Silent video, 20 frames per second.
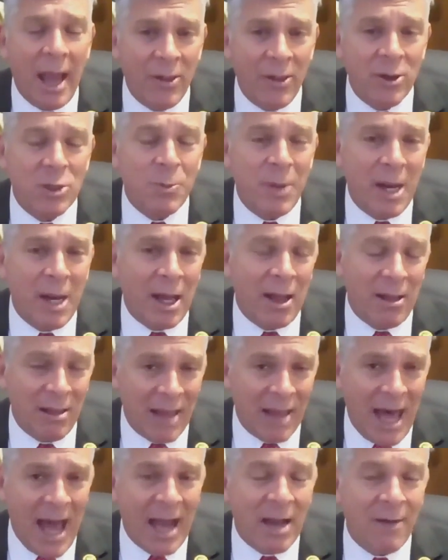And there's been
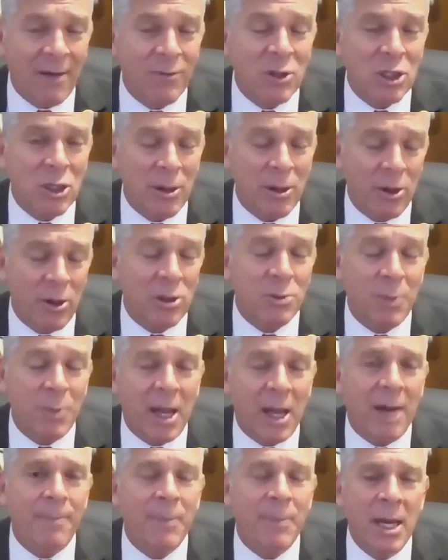
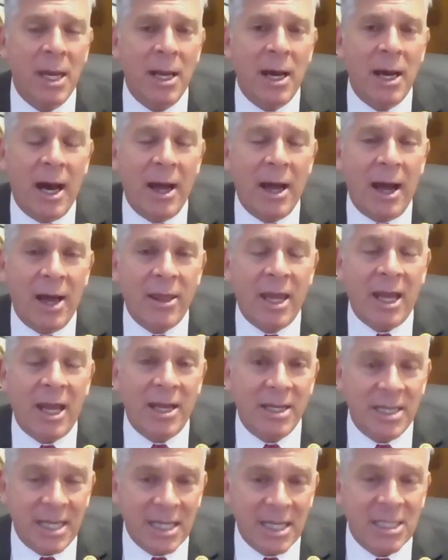I
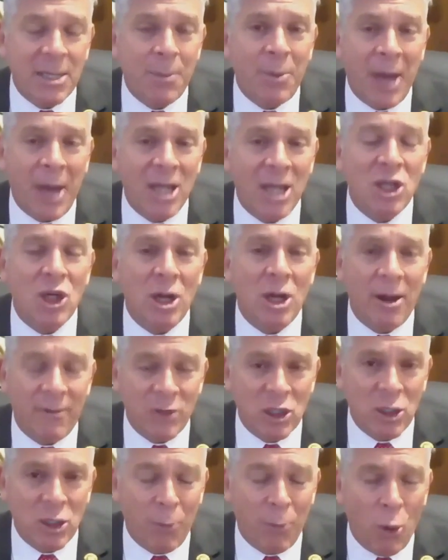think, a dissipation
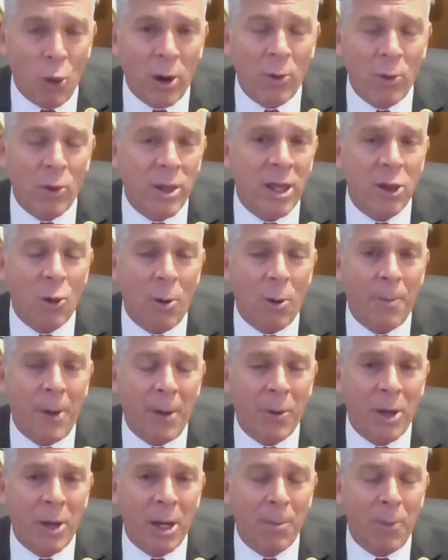of support within the
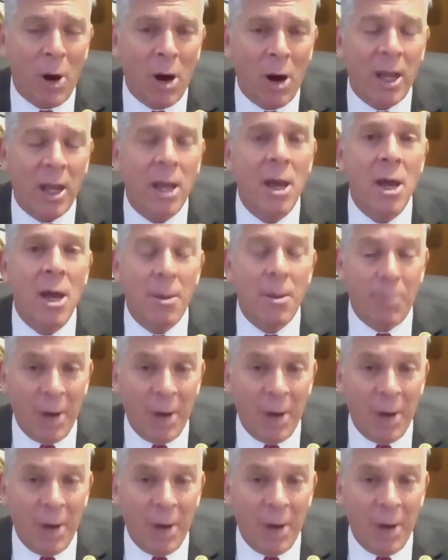Republican Party.